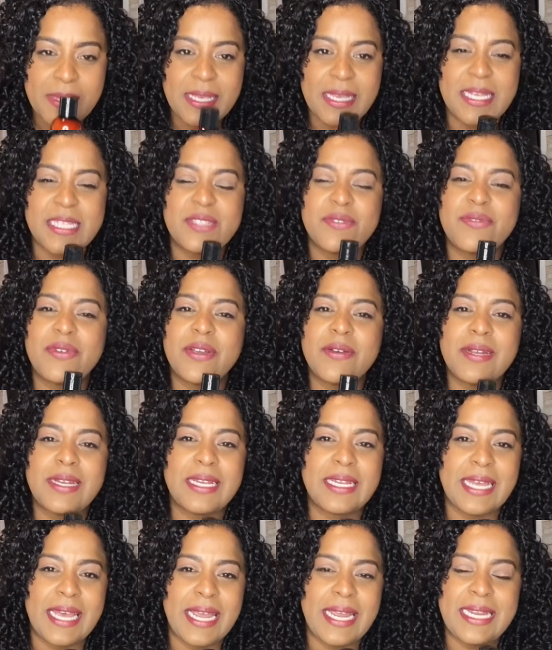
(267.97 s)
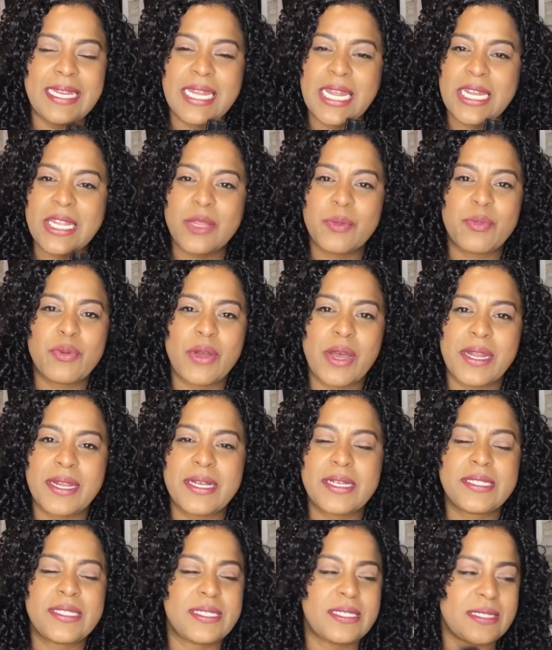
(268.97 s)
It's very light. None of the
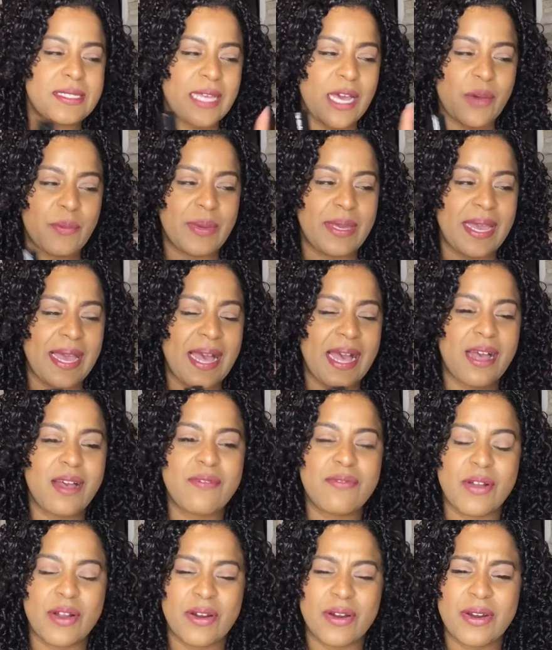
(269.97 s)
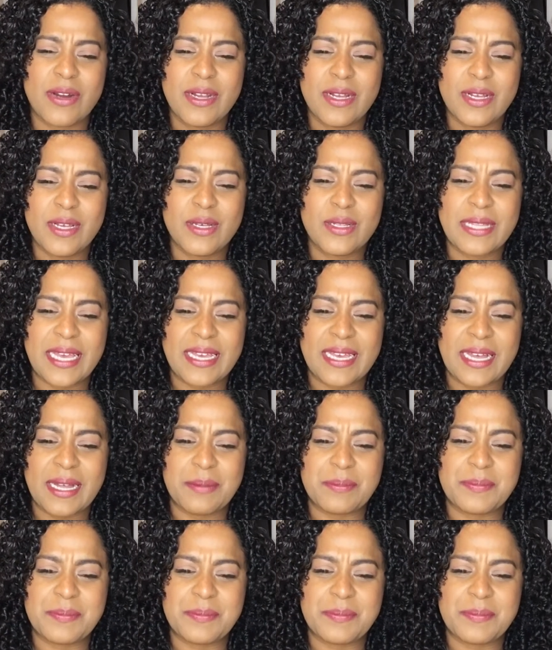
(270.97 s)
products that we have are like